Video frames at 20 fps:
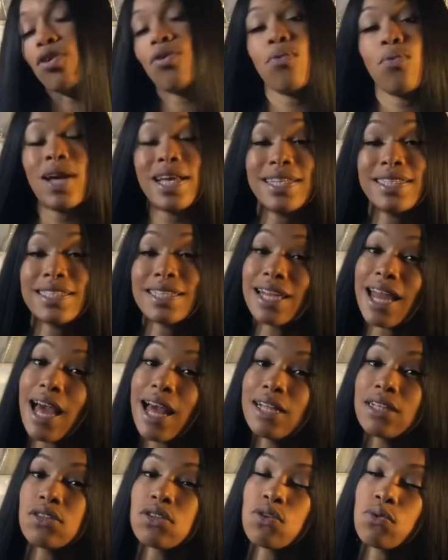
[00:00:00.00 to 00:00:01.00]
your
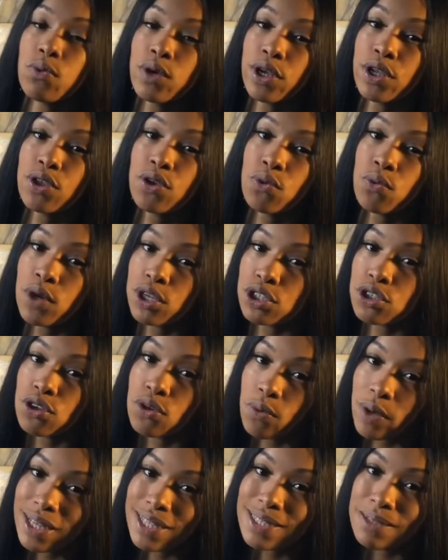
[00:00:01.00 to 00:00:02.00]
waistline to where you want your
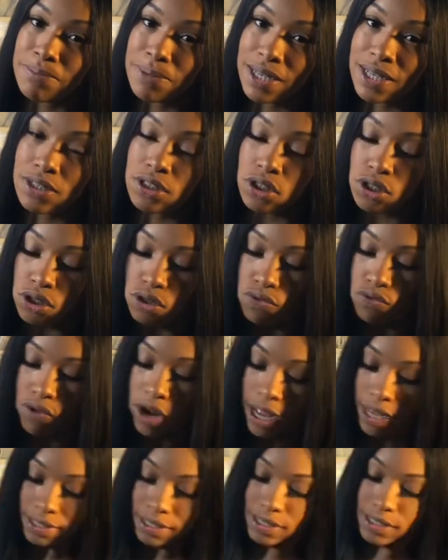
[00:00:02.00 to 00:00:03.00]
waist beads to
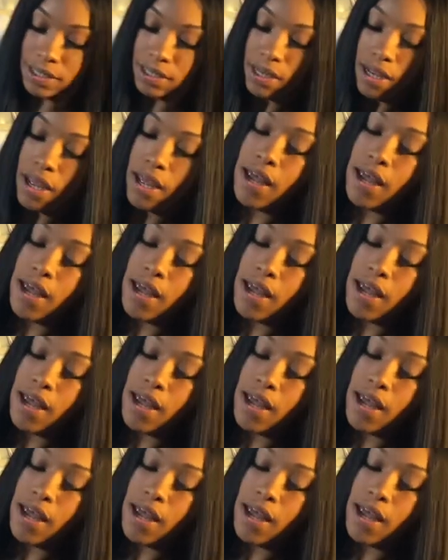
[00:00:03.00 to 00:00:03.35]
rest.